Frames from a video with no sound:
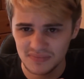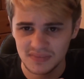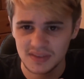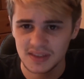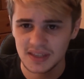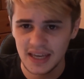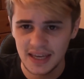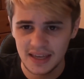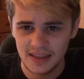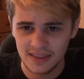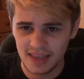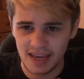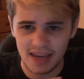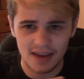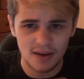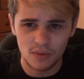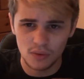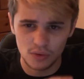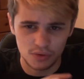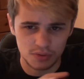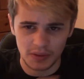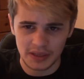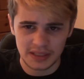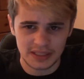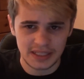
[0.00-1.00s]
they
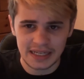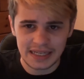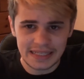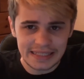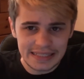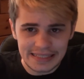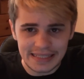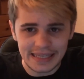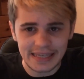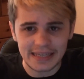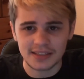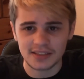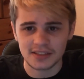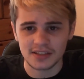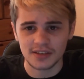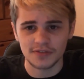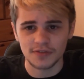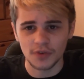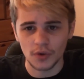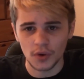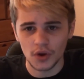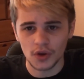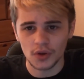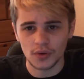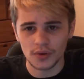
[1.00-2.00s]
automatically dig stuff
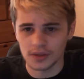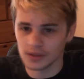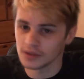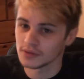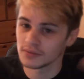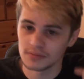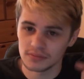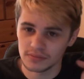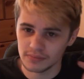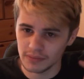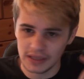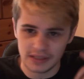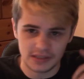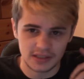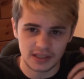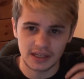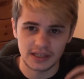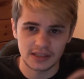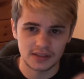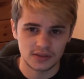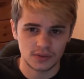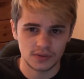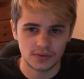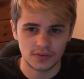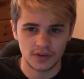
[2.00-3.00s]
for you, and you
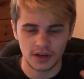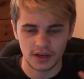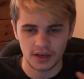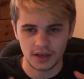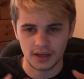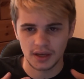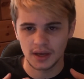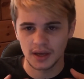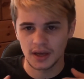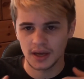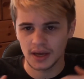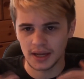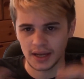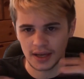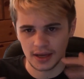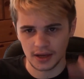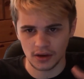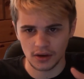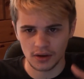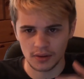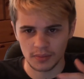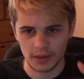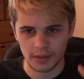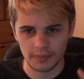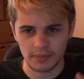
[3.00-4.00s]
basically sort of like an
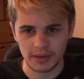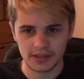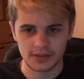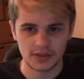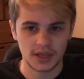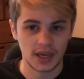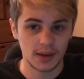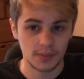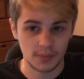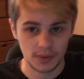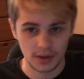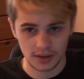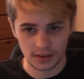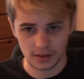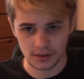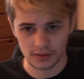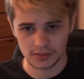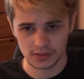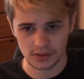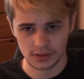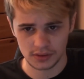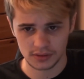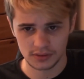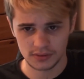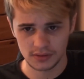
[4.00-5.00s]
economy-based game where you
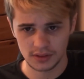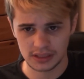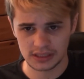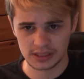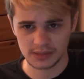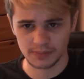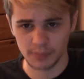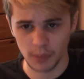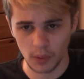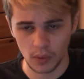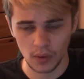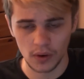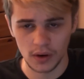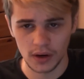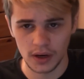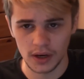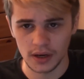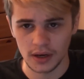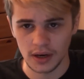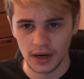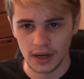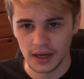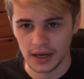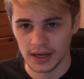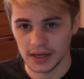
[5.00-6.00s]
just
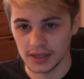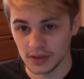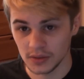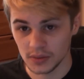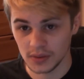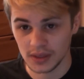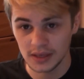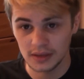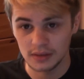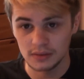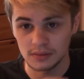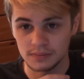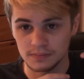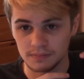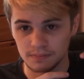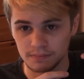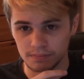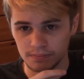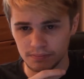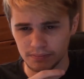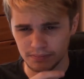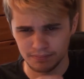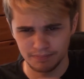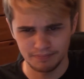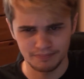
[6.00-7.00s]
explore and you kill
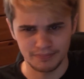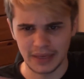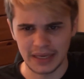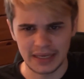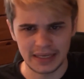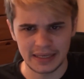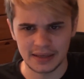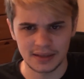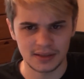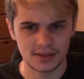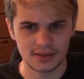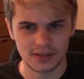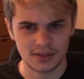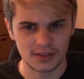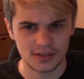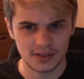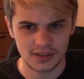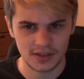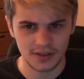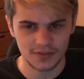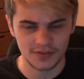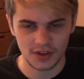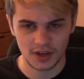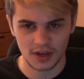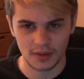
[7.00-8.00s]
minions and
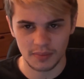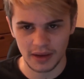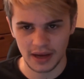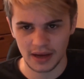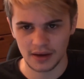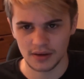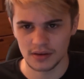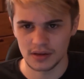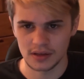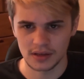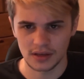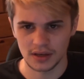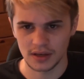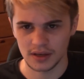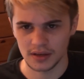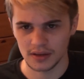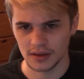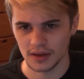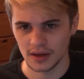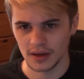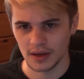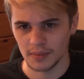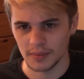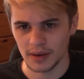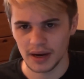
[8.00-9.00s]
stuff that come out, and like
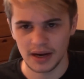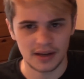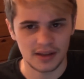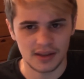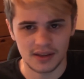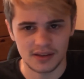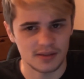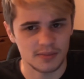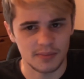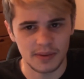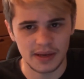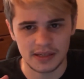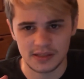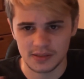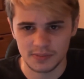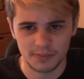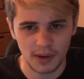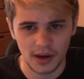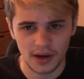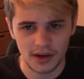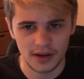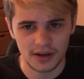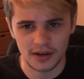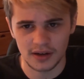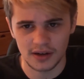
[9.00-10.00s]
apparently there's a big
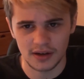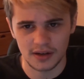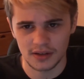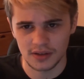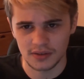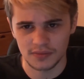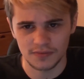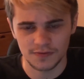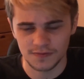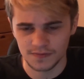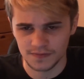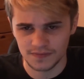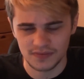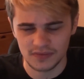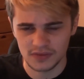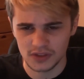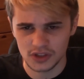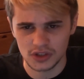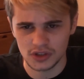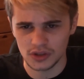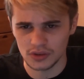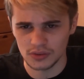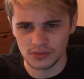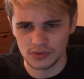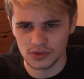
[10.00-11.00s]
spider and you
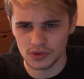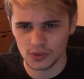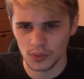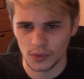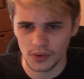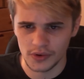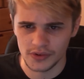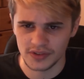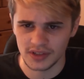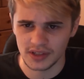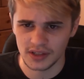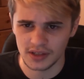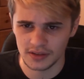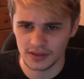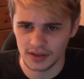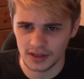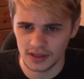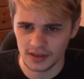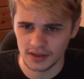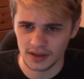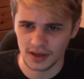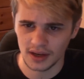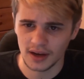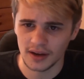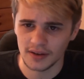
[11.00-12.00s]
shoot dwarves
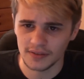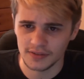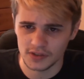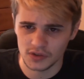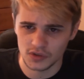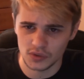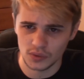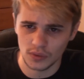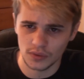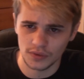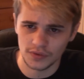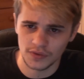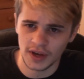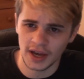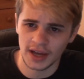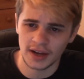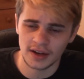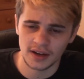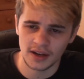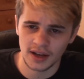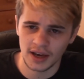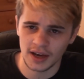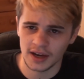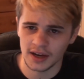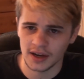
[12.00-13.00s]
out of a dwarf
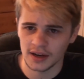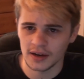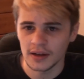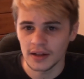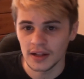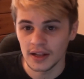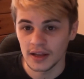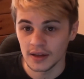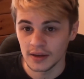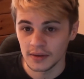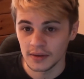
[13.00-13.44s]
cannon at her.